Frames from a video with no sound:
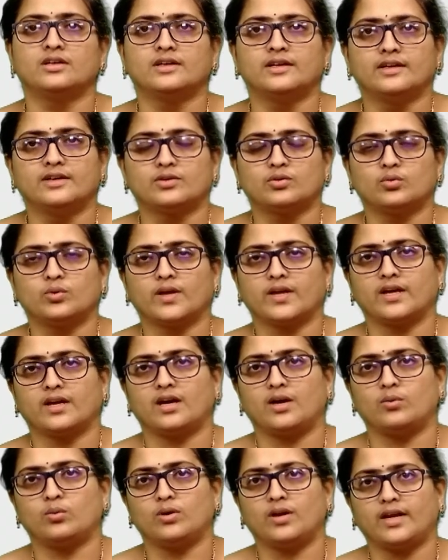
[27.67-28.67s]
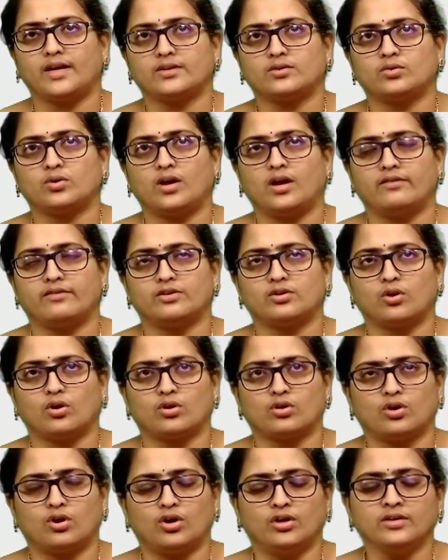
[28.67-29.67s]
Today, I would like to have a talk
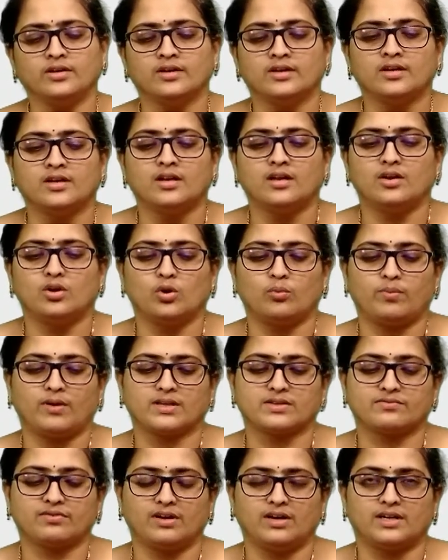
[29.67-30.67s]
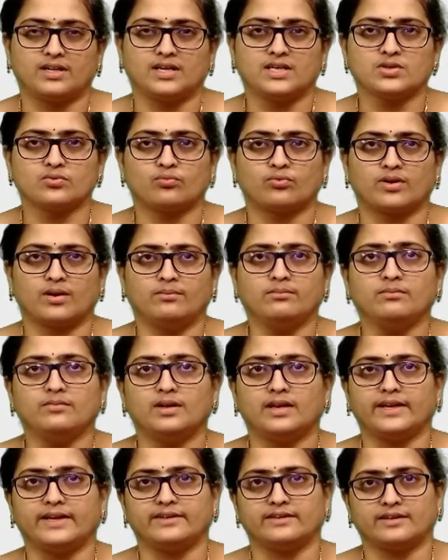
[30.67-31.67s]
on low-pass filters from
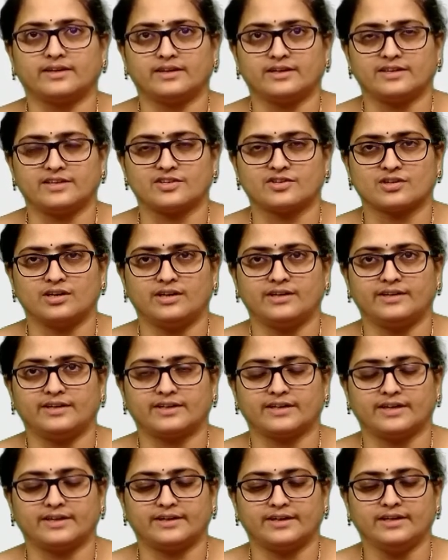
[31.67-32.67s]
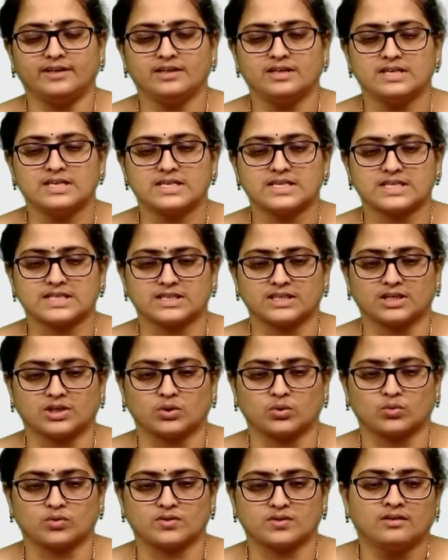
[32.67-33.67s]
linear and digital integrated
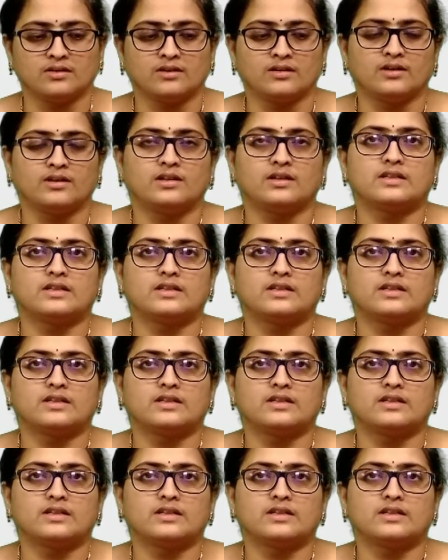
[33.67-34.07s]
circuits.